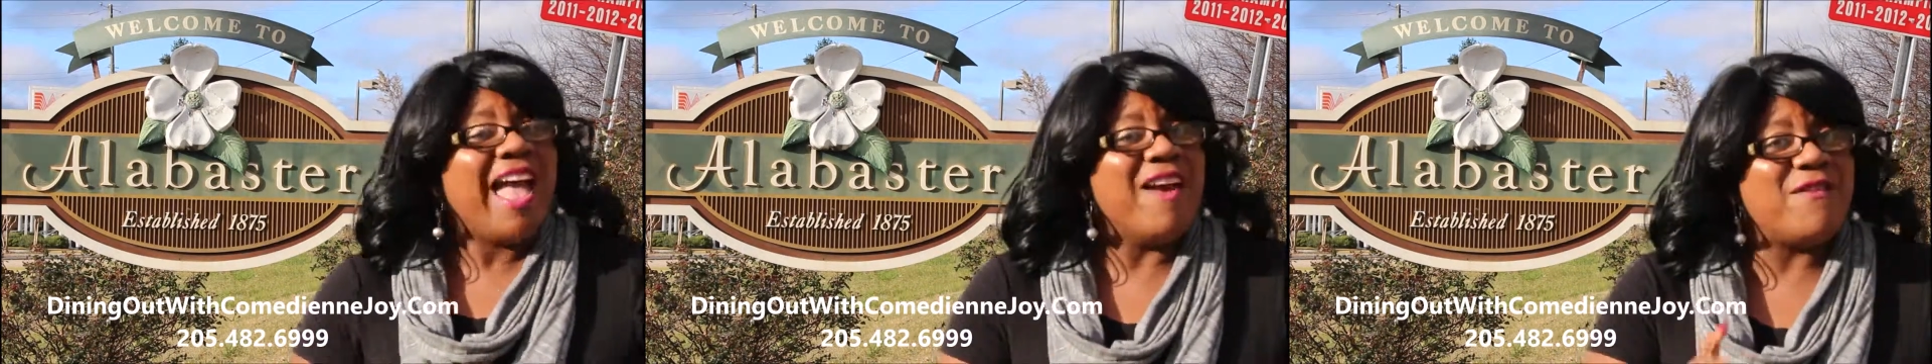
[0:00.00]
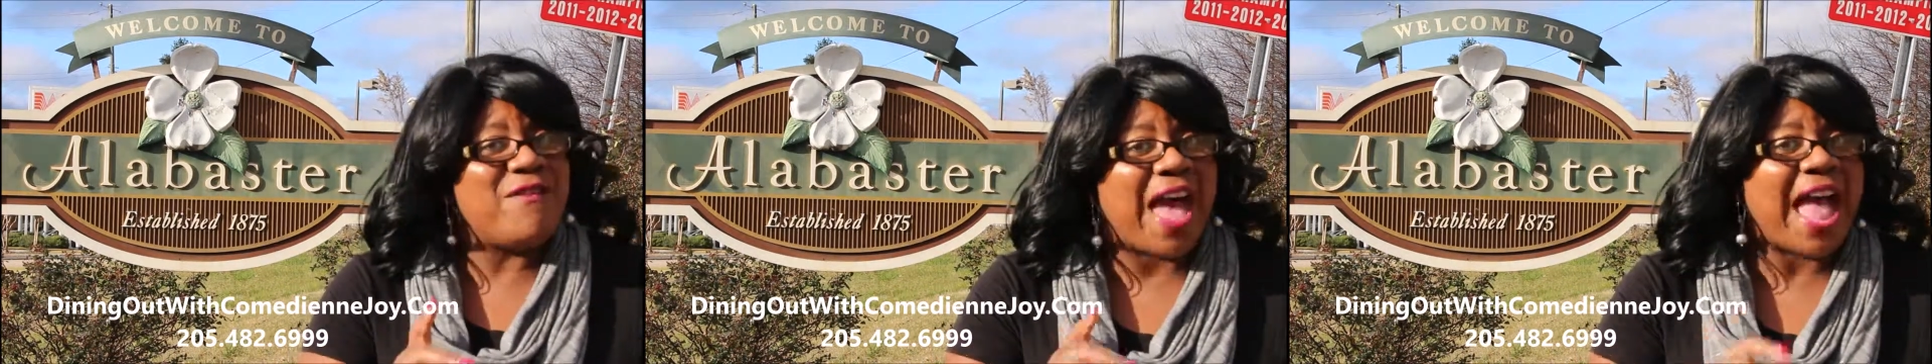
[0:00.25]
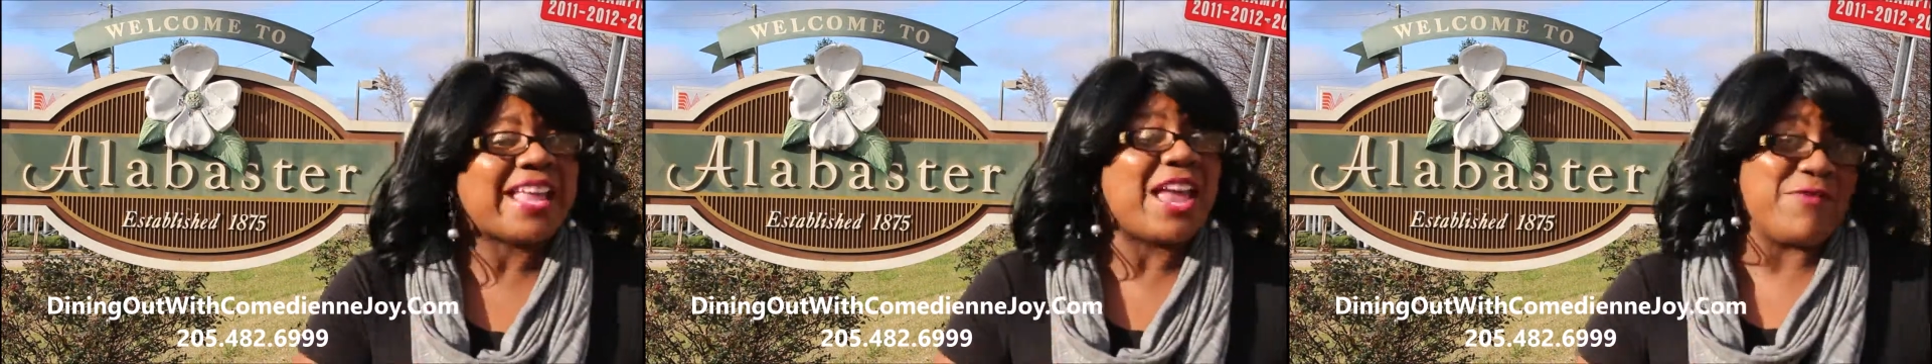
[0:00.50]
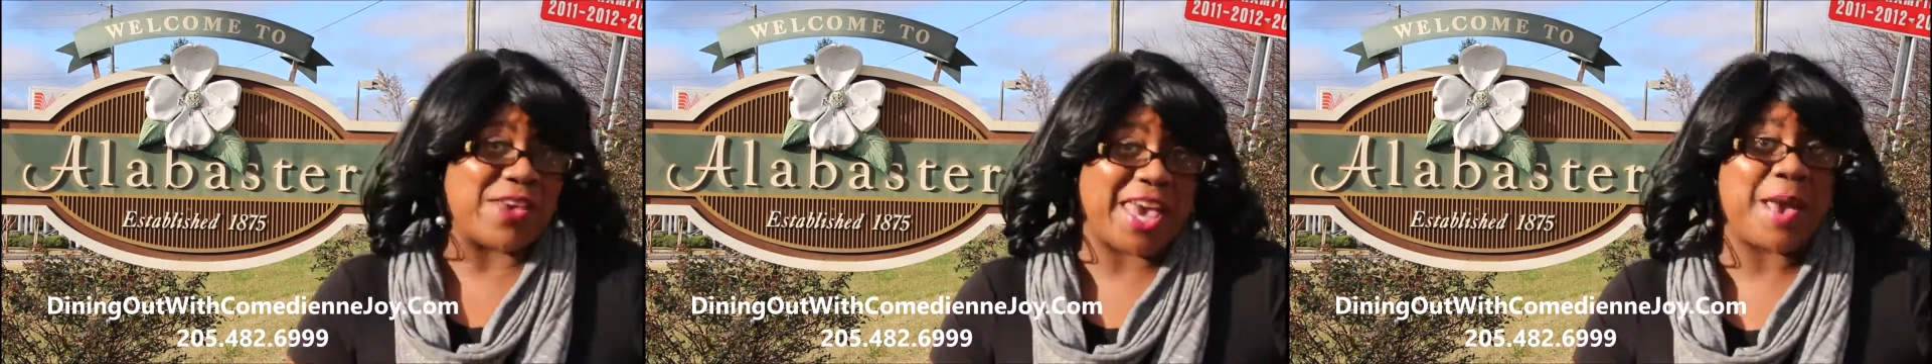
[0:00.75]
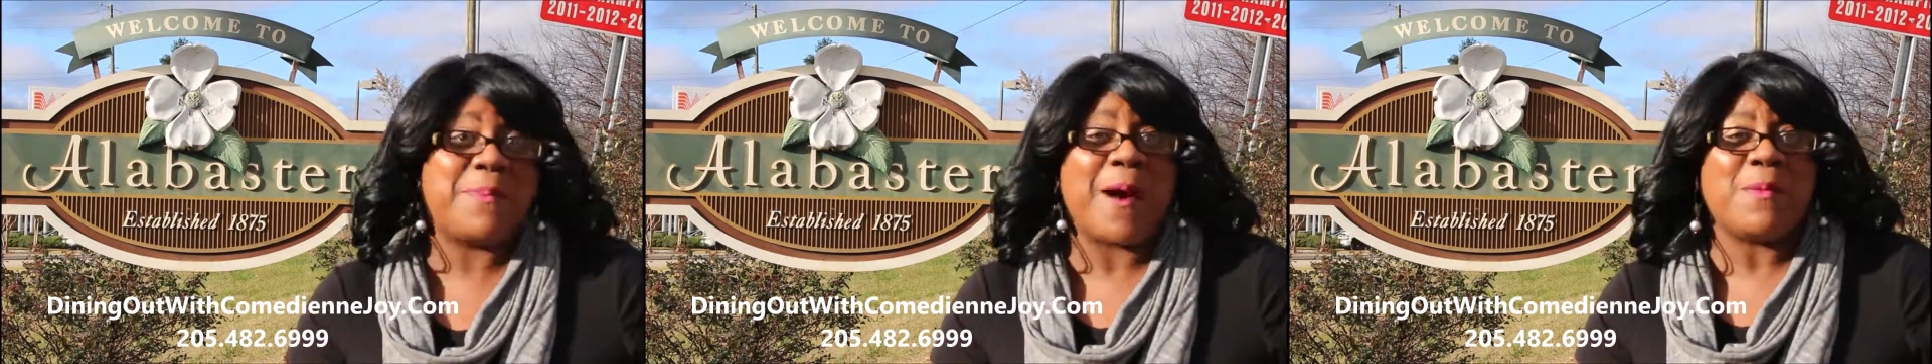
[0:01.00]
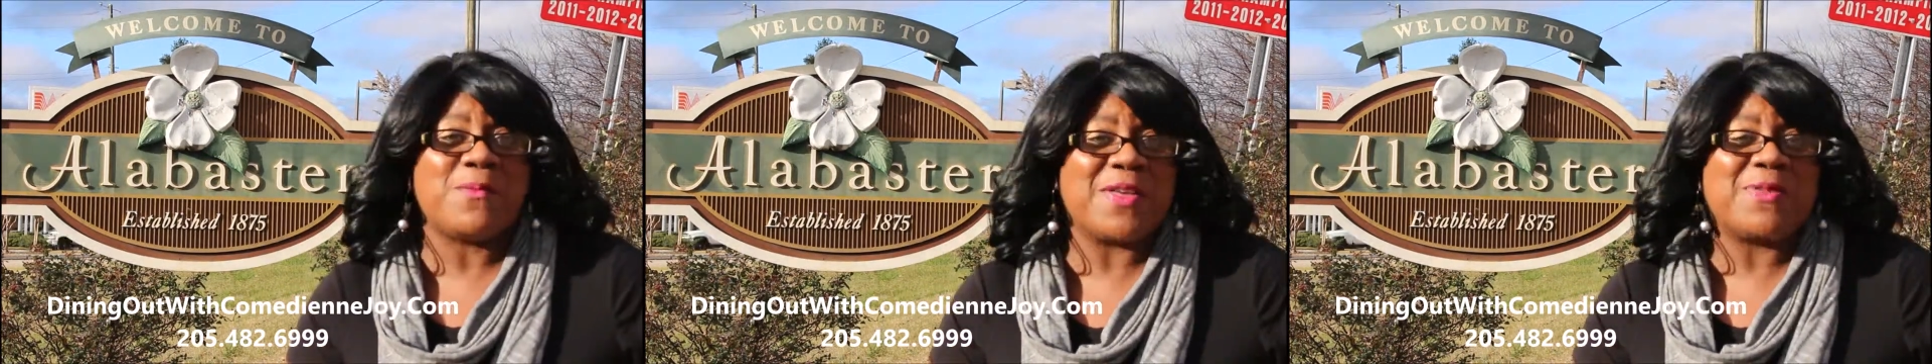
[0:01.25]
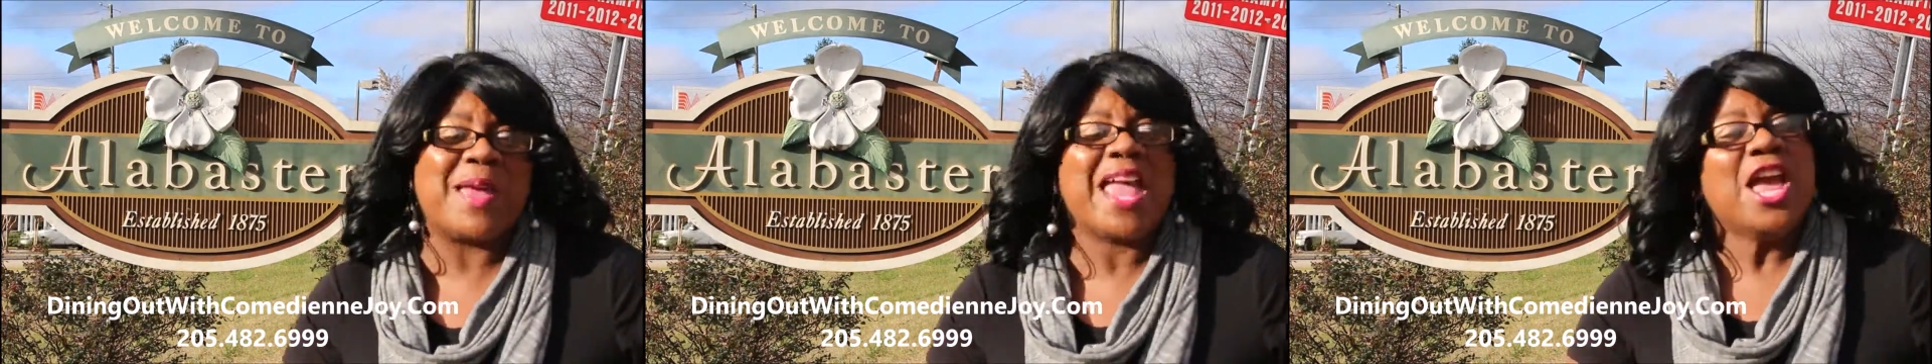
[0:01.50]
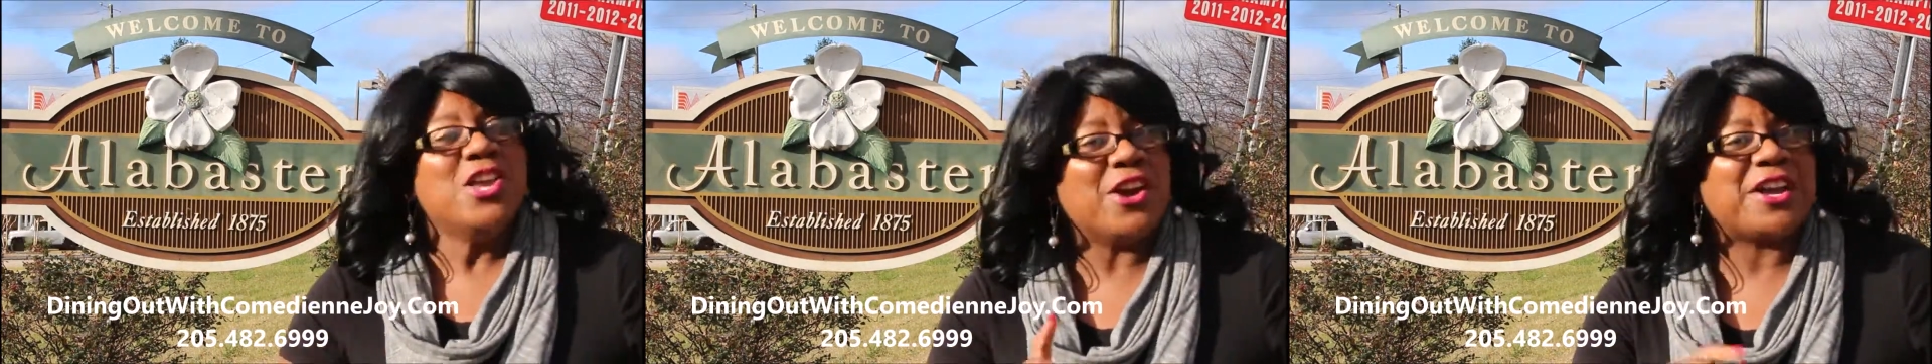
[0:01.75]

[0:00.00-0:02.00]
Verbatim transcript: in fact, if you keep up with me, you